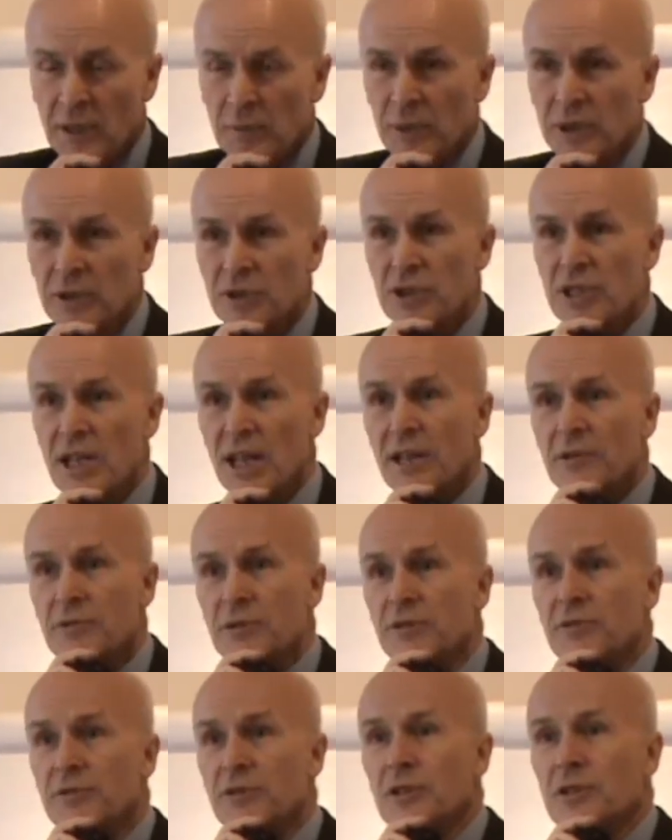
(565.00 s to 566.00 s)
because now
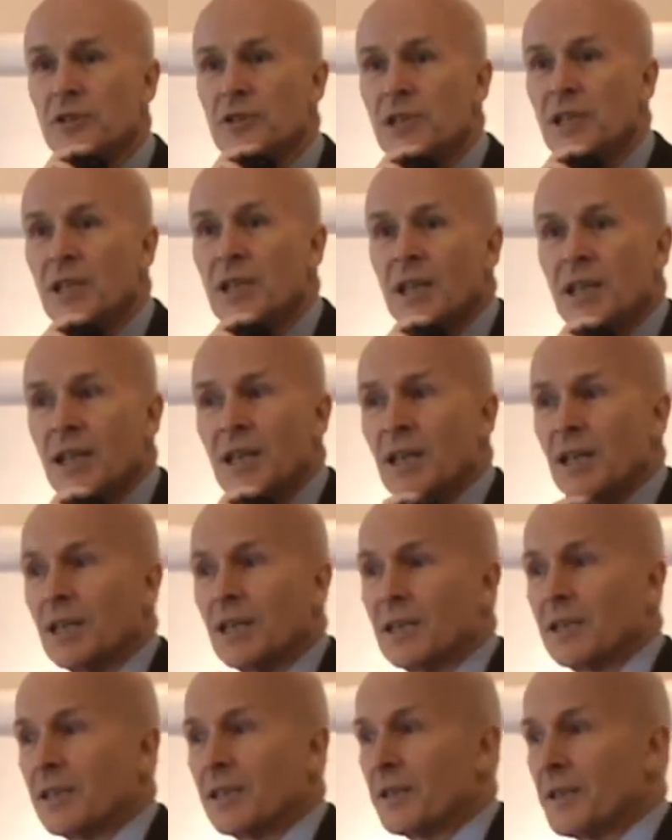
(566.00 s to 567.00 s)
you've got,
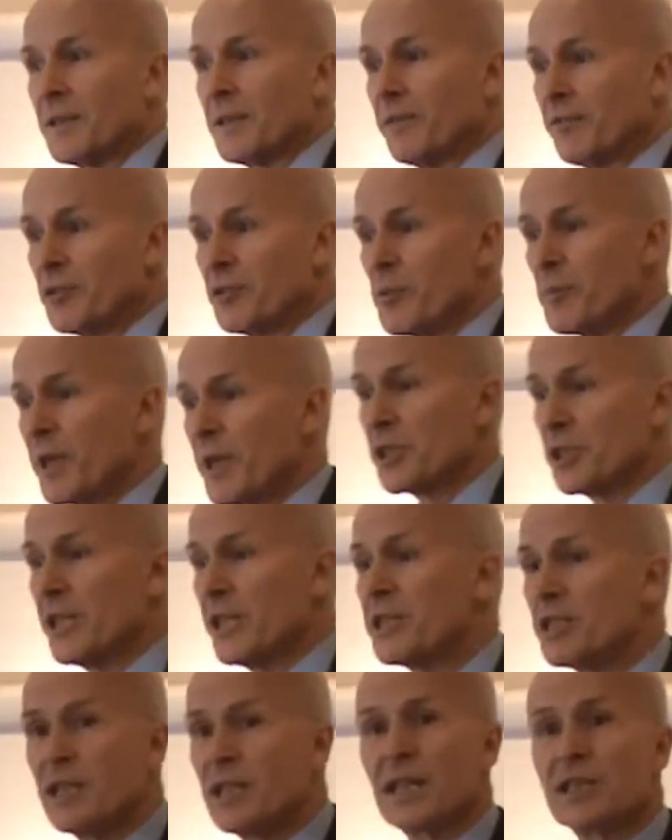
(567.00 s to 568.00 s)
if you imagine
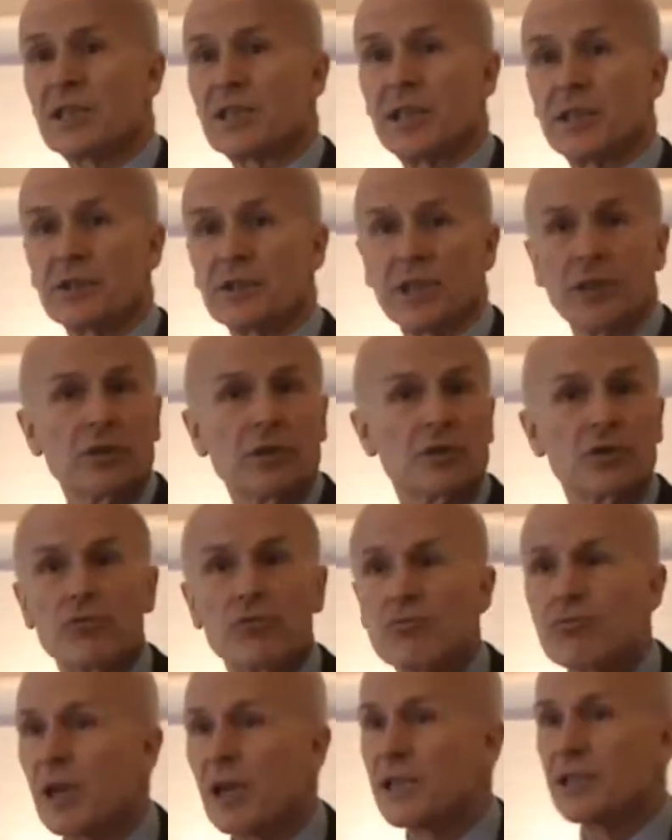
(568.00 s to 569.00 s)
internet sales, it cuts
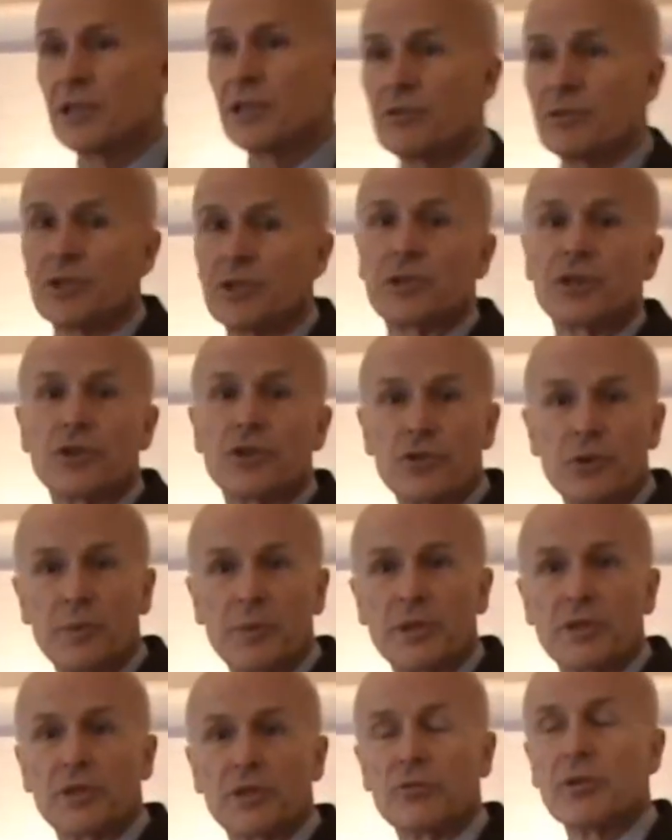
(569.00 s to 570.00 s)
right across
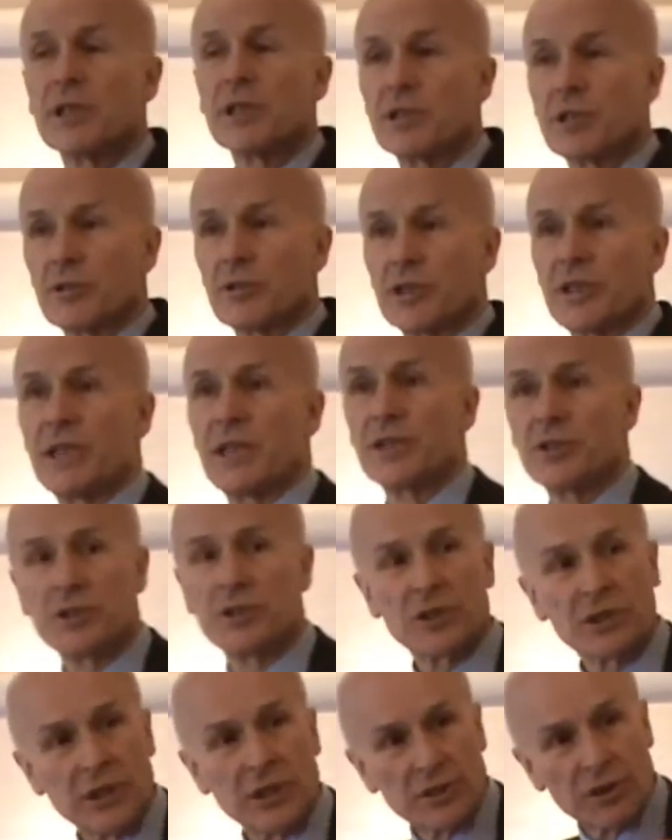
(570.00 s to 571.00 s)
distributors, right across
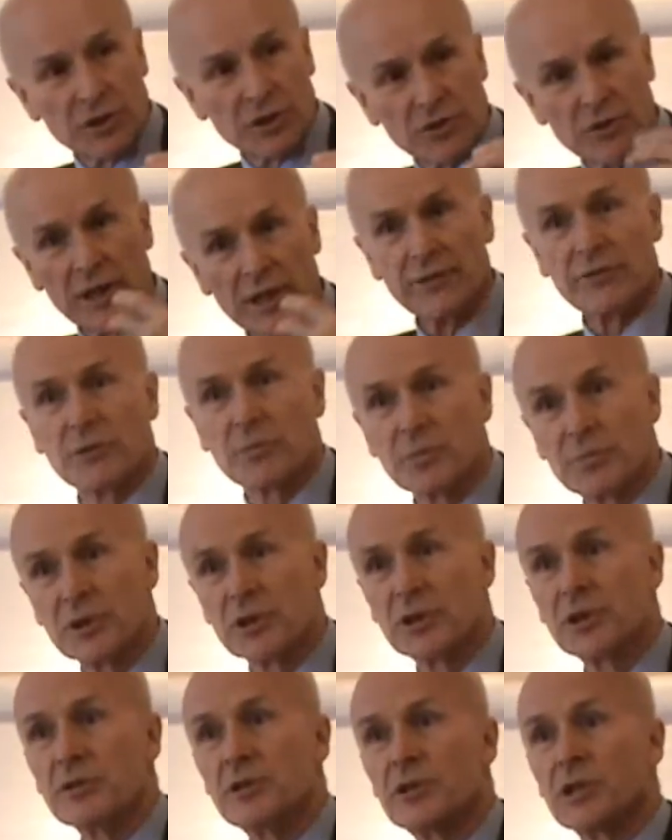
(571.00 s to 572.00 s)
agents, goes straight from
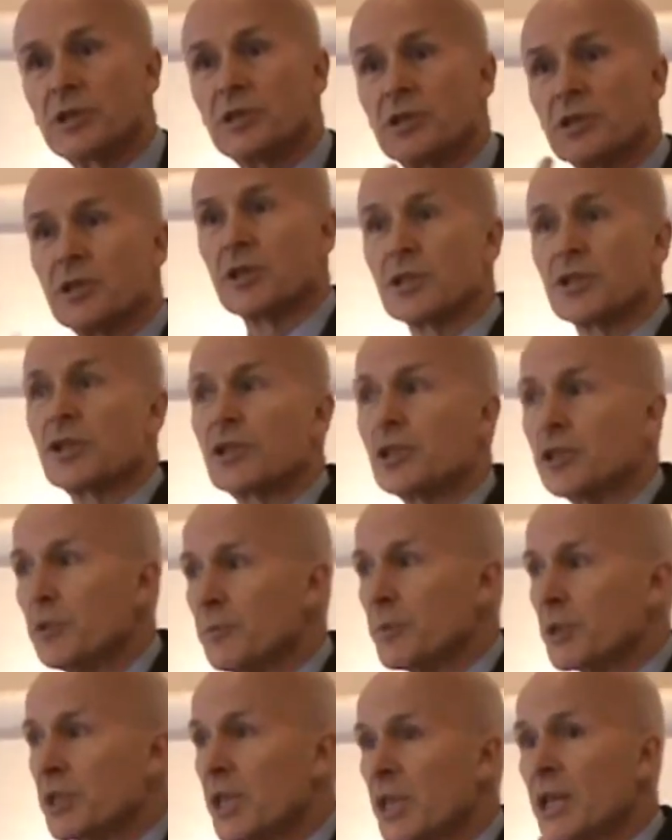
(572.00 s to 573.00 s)
producers to
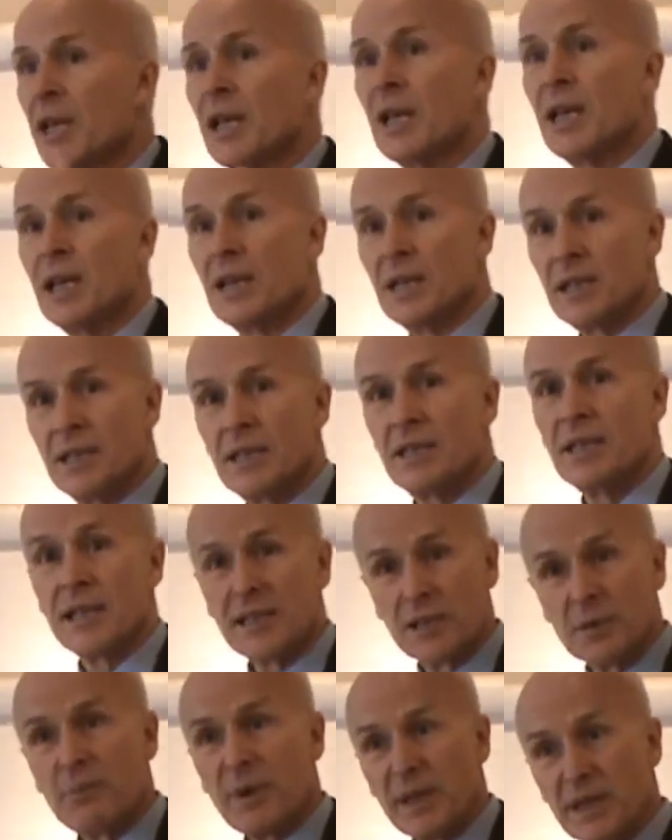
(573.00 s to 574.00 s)
consumers.
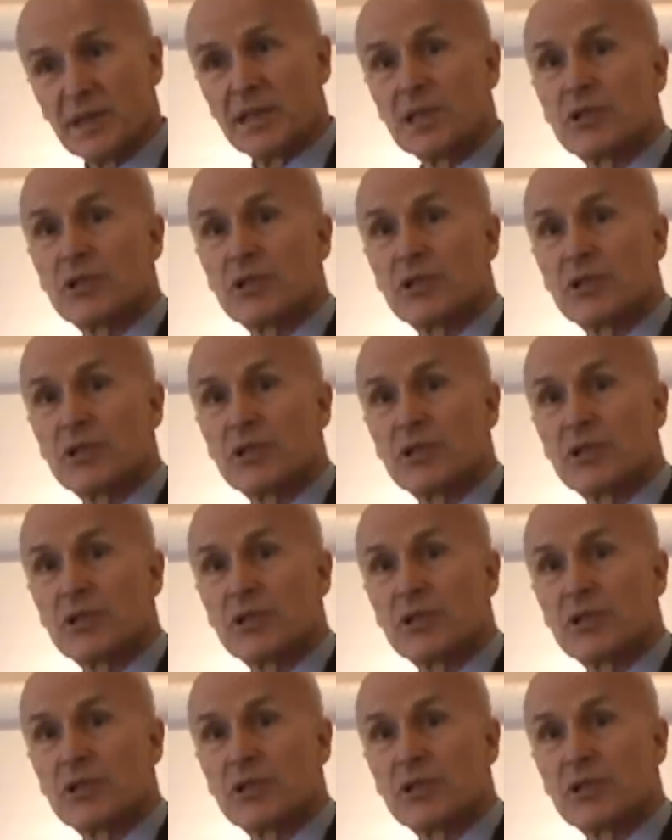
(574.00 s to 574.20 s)
It's a big